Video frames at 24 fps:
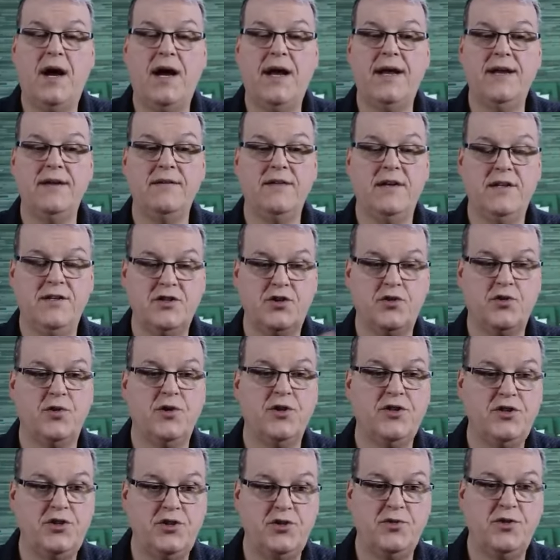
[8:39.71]
I
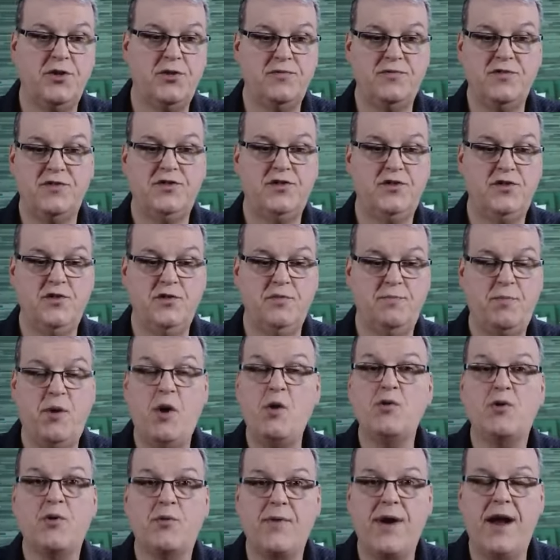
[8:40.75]
encourage you to
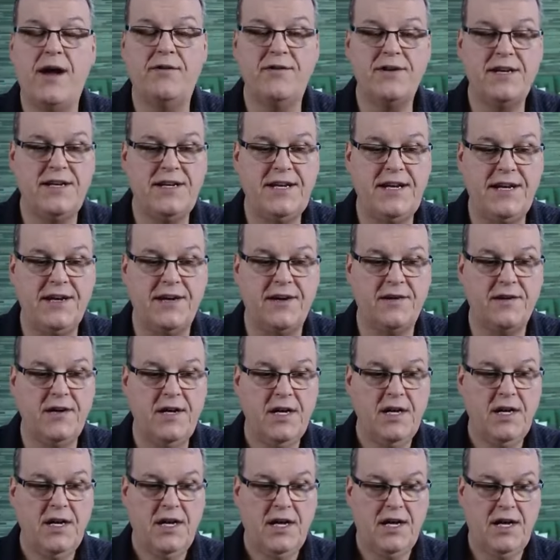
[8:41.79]
poke around in here,
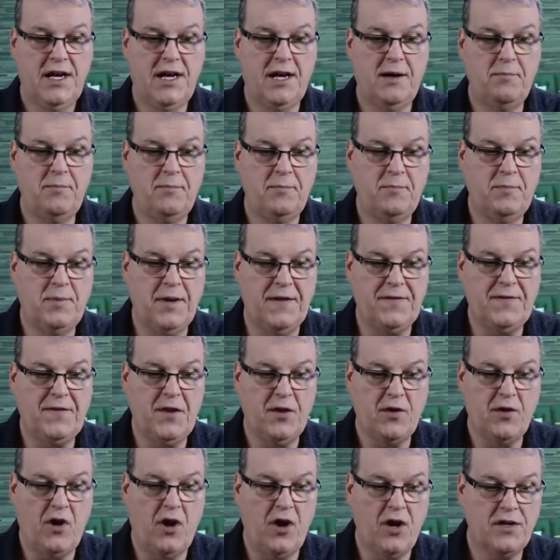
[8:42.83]
but
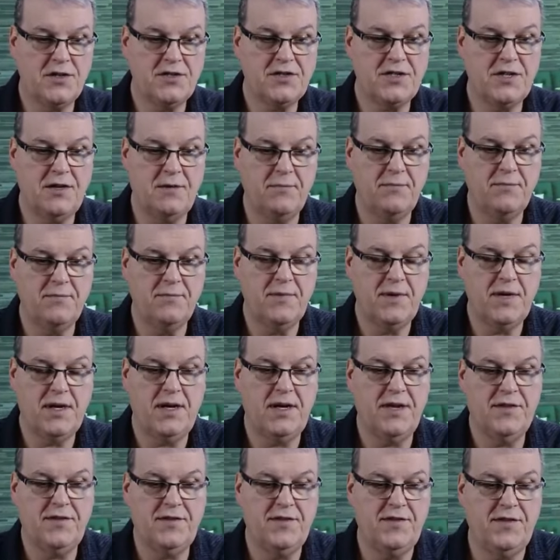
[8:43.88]
there are some
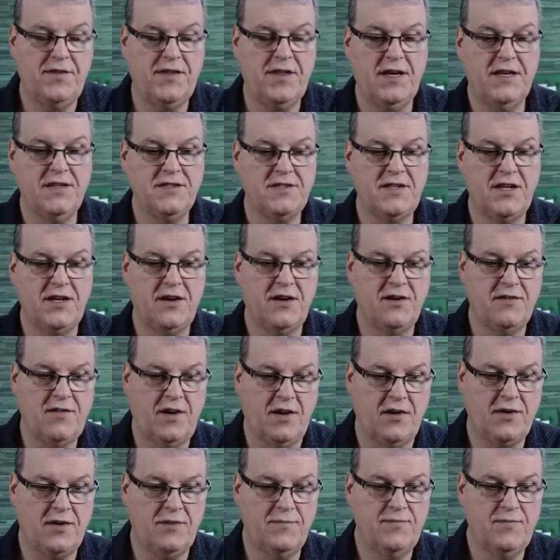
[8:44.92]
things that
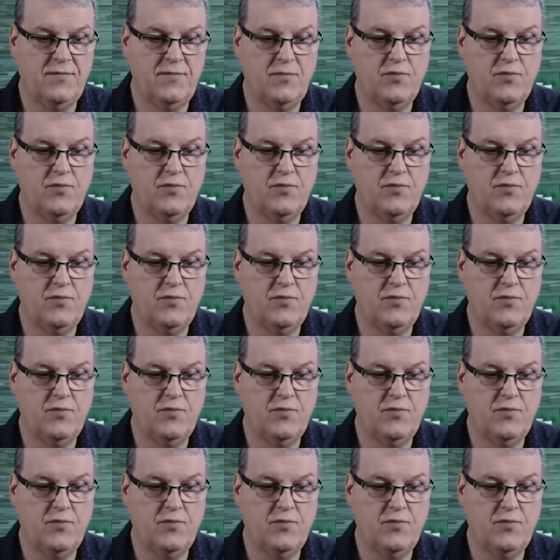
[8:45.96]
are